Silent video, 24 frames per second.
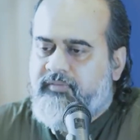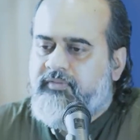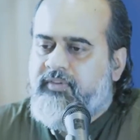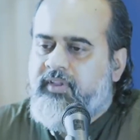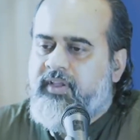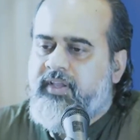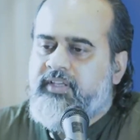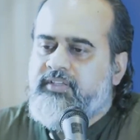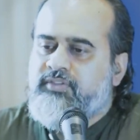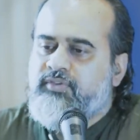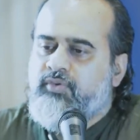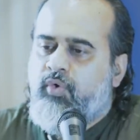
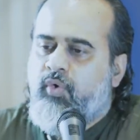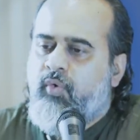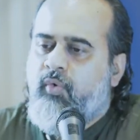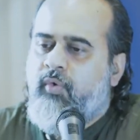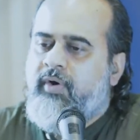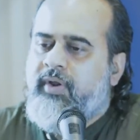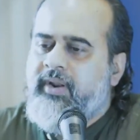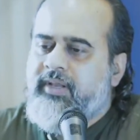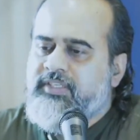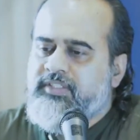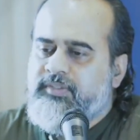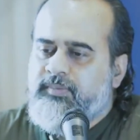If there is
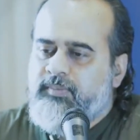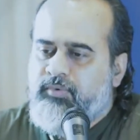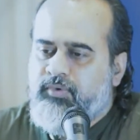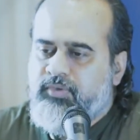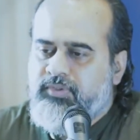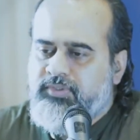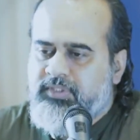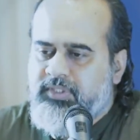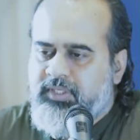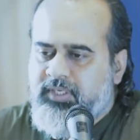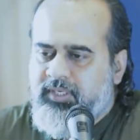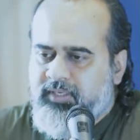
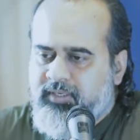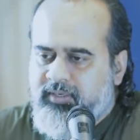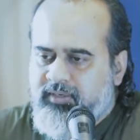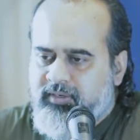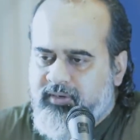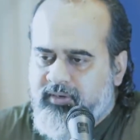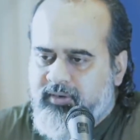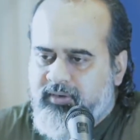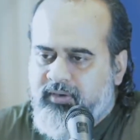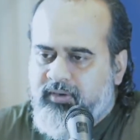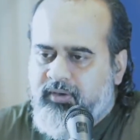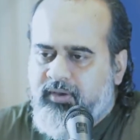overexposure,
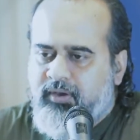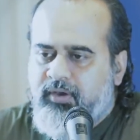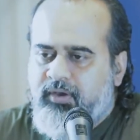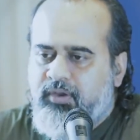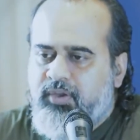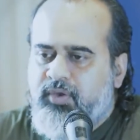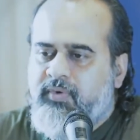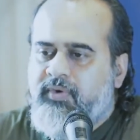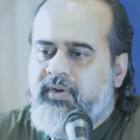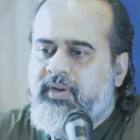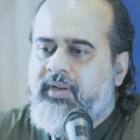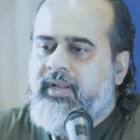
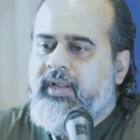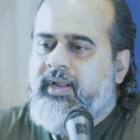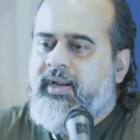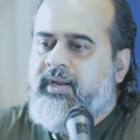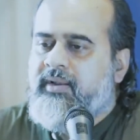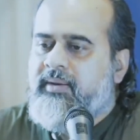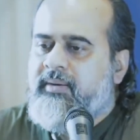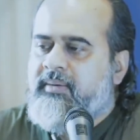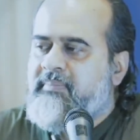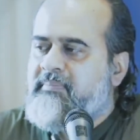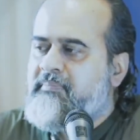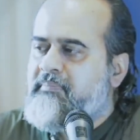you will
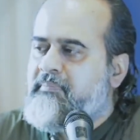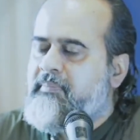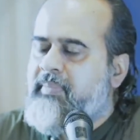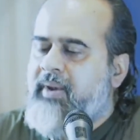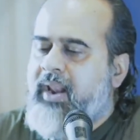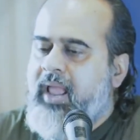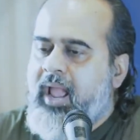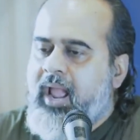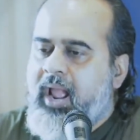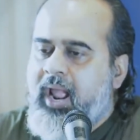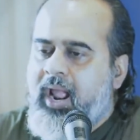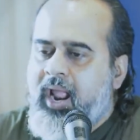get a
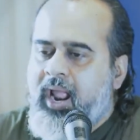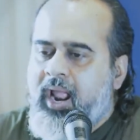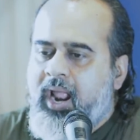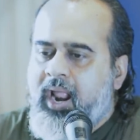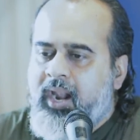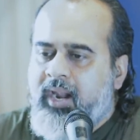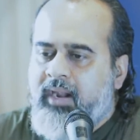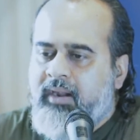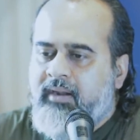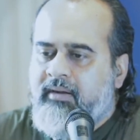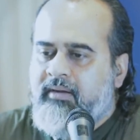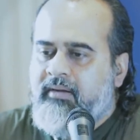
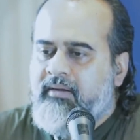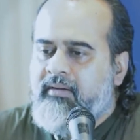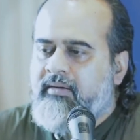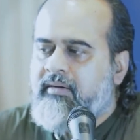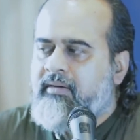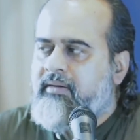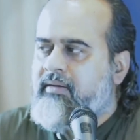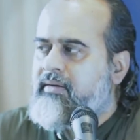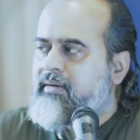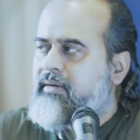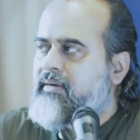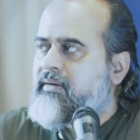
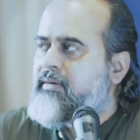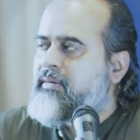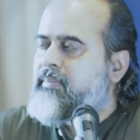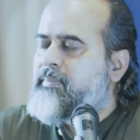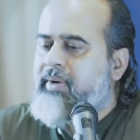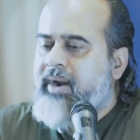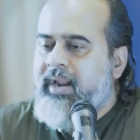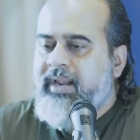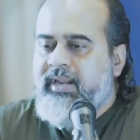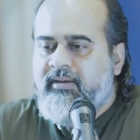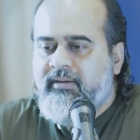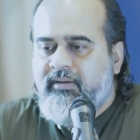bland
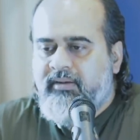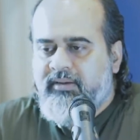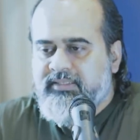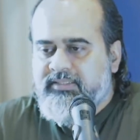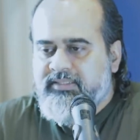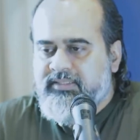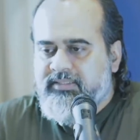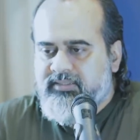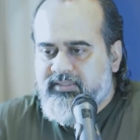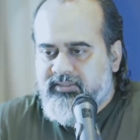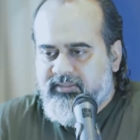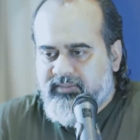
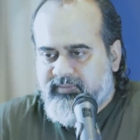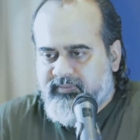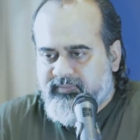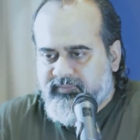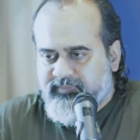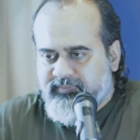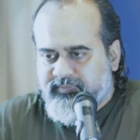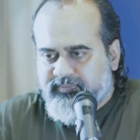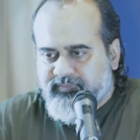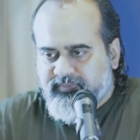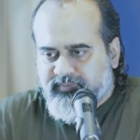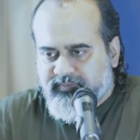brightness.
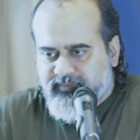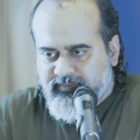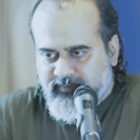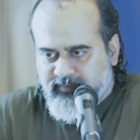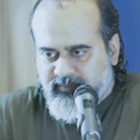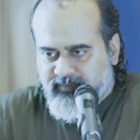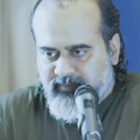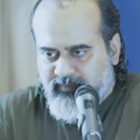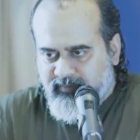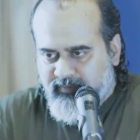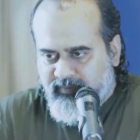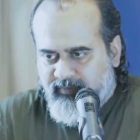
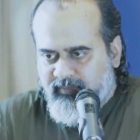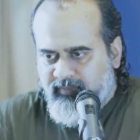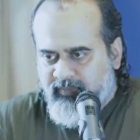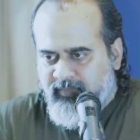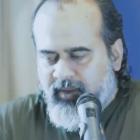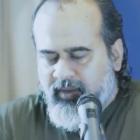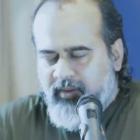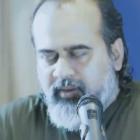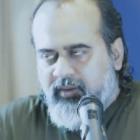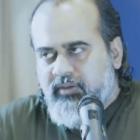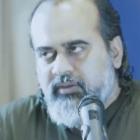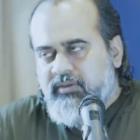
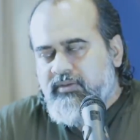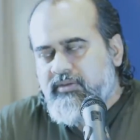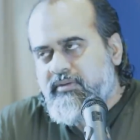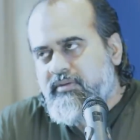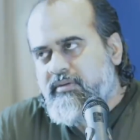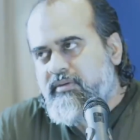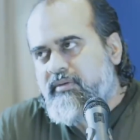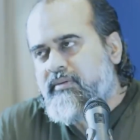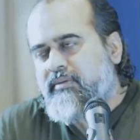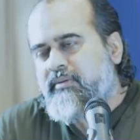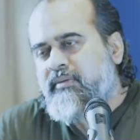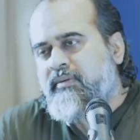
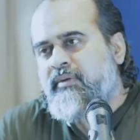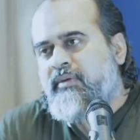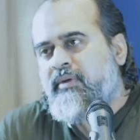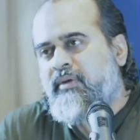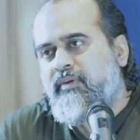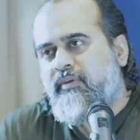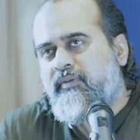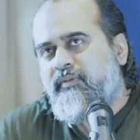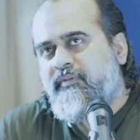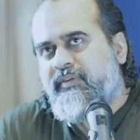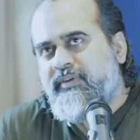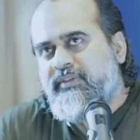So,
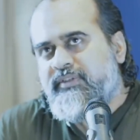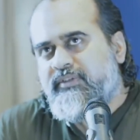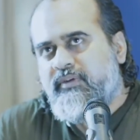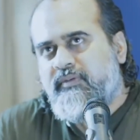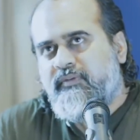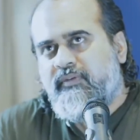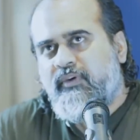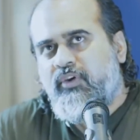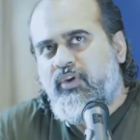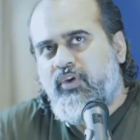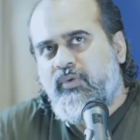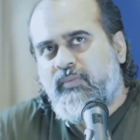
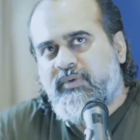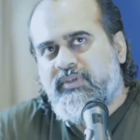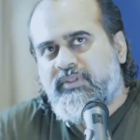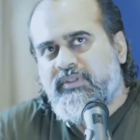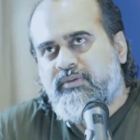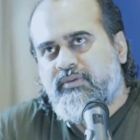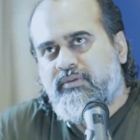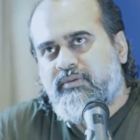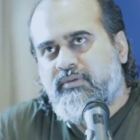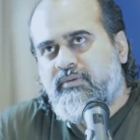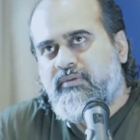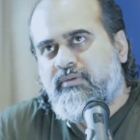first of all, you
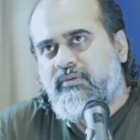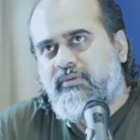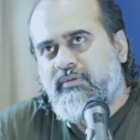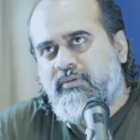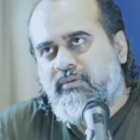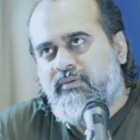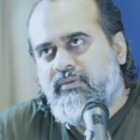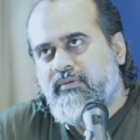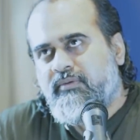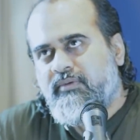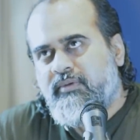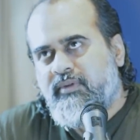must
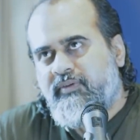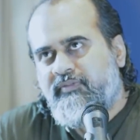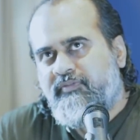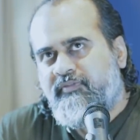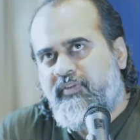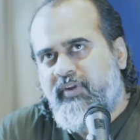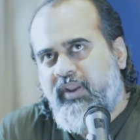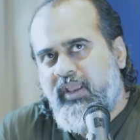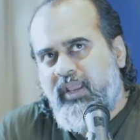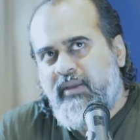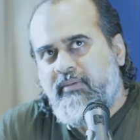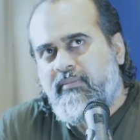know the
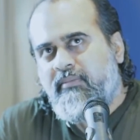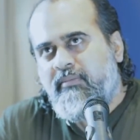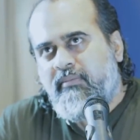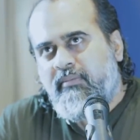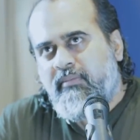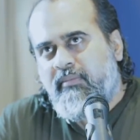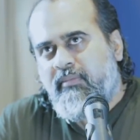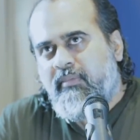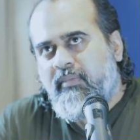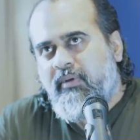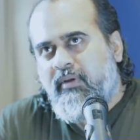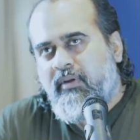
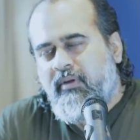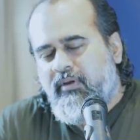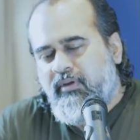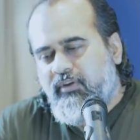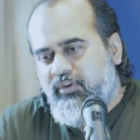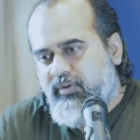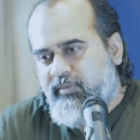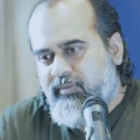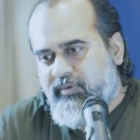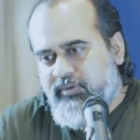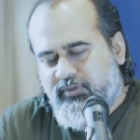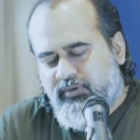frame.
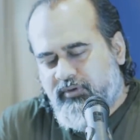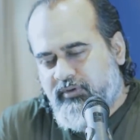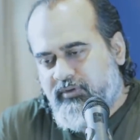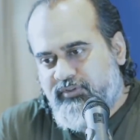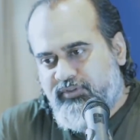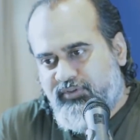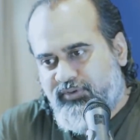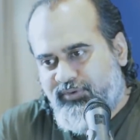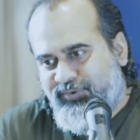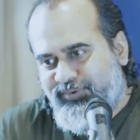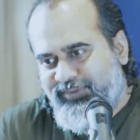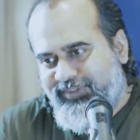You must
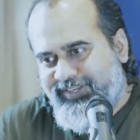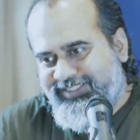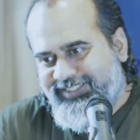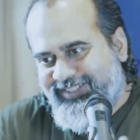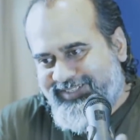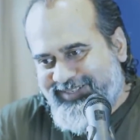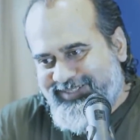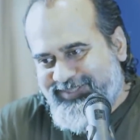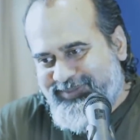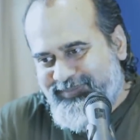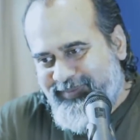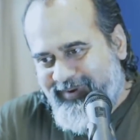also know the
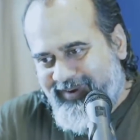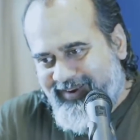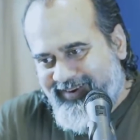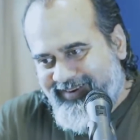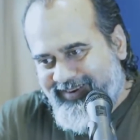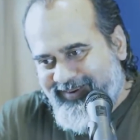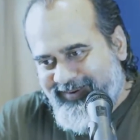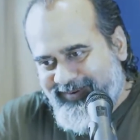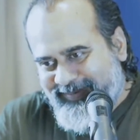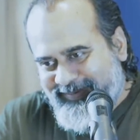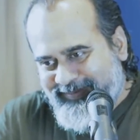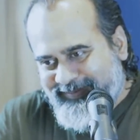shutter
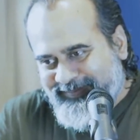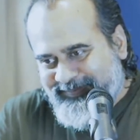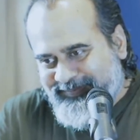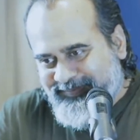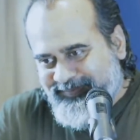speed.